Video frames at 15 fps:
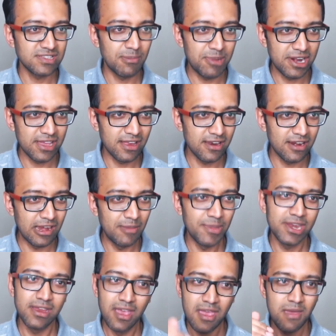a particular
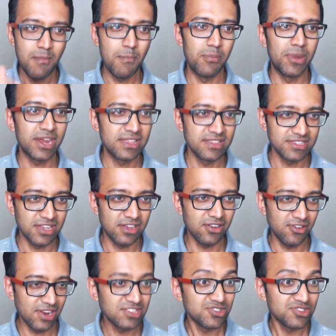limit, break the circuit, right?